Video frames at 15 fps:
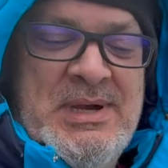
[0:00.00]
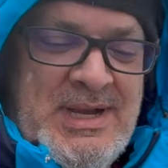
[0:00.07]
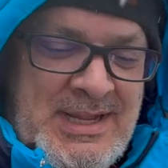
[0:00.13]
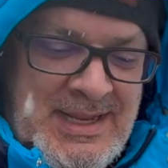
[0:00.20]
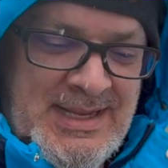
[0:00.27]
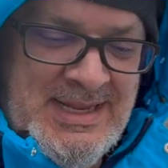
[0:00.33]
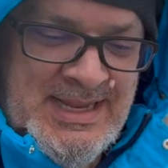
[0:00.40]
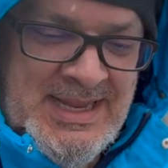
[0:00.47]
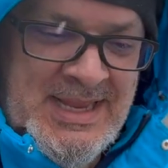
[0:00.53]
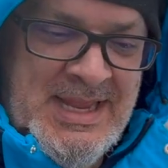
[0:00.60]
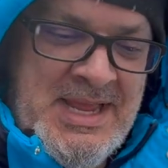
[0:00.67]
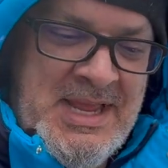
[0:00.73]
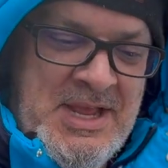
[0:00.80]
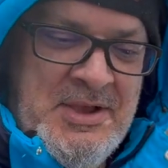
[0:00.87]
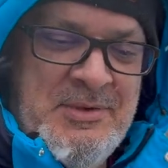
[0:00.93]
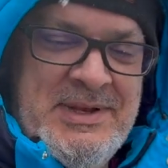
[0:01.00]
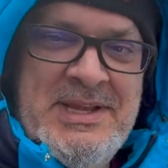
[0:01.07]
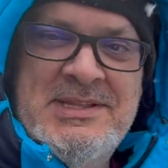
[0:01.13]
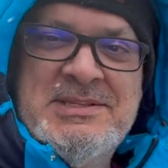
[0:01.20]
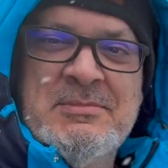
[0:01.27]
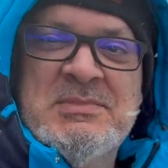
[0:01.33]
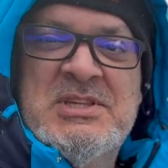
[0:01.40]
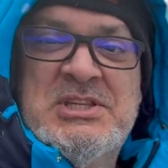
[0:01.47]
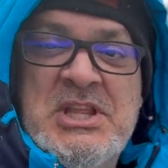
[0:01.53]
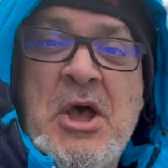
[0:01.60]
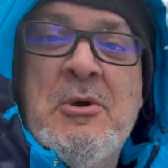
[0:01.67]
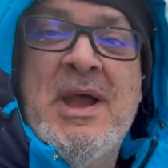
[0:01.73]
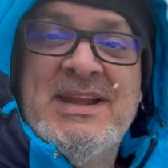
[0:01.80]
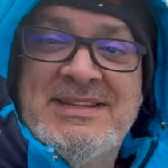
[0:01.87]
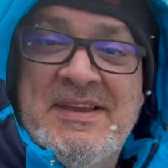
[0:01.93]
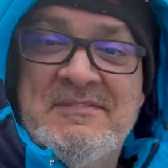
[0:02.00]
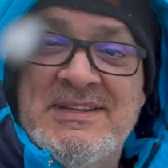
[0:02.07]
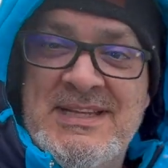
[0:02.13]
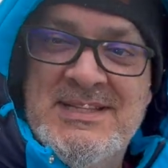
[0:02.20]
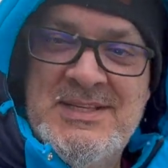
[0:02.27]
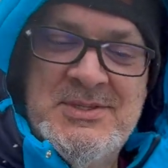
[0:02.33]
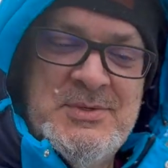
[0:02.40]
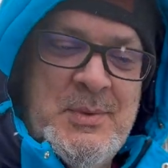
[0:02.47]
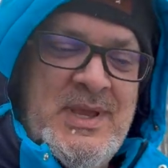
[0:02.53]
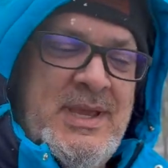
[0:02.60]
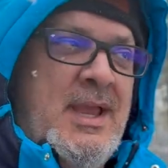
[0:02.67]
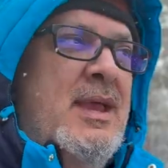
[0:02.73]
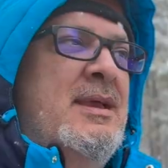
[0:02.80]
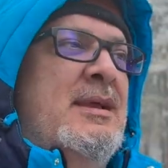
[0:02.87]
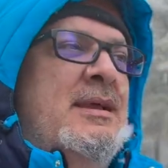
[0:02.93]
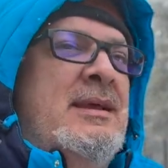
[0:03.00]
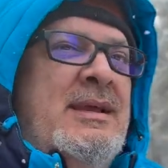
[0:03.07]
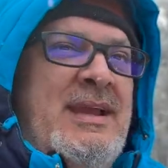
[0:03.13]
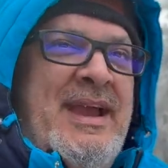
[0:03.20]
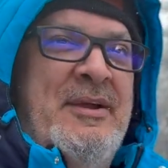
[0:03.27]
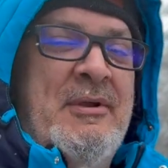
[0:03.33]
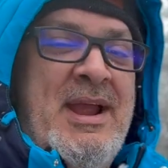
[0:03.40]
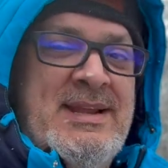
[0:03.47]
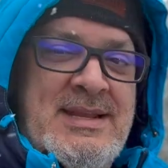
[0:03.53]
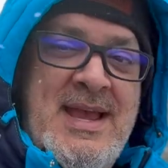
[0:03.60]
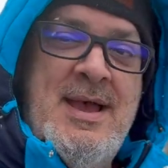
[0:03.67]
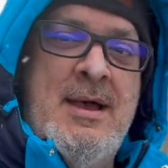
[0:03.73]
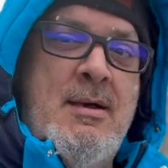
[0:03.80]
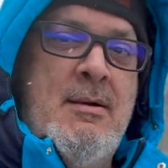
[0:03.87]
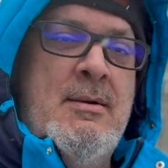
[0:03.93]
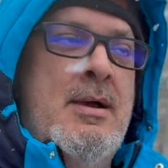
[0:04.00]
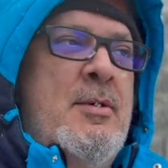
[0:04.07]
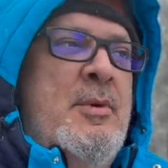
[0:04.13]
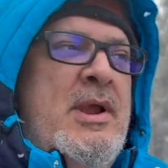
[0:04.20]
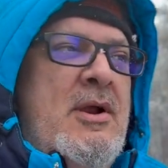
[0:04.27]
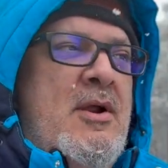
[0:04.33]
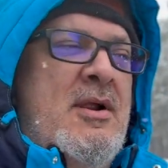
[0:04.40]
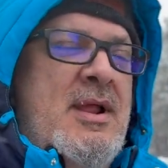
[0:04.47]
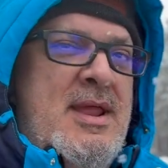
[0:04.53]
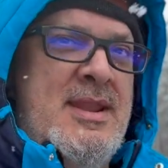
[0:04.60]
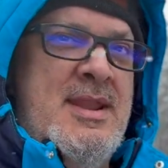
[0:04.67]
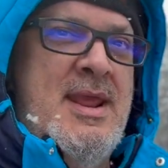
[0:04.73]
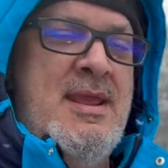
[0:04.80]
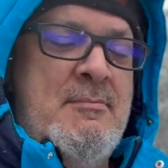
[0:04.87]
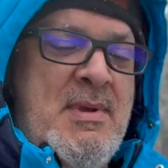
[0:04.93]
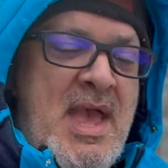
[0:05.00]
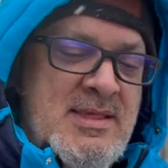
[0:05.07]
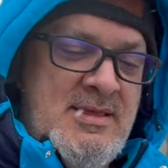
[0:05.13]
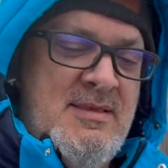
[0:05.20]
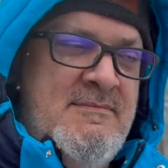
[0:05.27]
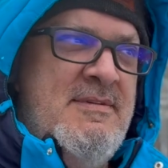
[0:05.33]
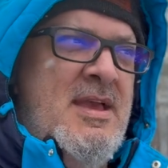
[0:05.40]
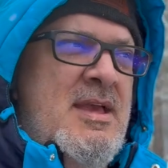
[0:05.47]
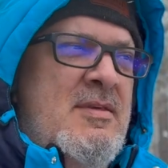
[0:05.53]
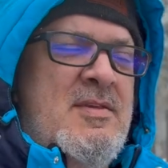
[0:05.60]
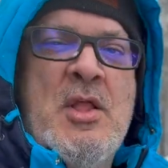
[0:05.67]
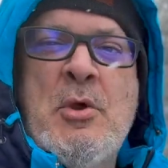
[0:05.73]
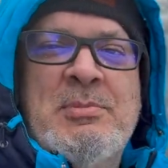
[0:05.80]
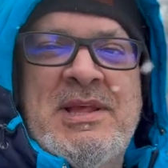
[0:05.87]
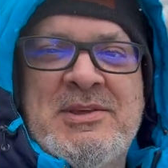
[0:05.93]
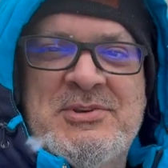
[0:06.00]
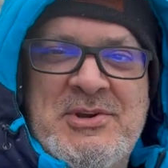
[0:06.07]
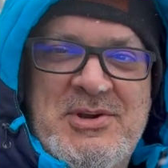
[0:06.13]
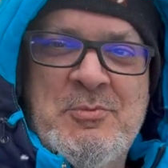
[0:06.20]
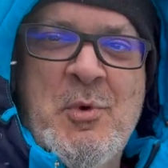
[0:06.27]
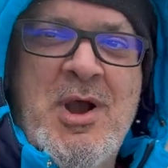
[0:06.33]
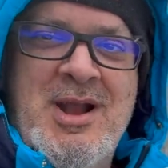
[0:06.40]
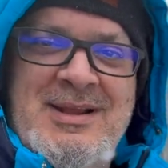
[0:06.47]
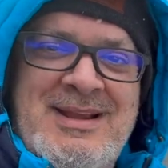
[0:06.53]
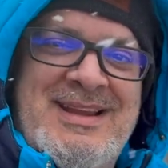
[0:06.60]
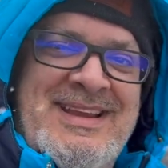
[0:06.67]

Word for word: uh, we did some snow activities this week, mm-hmm. and right now we are on a massive uh, snow blizzard walk.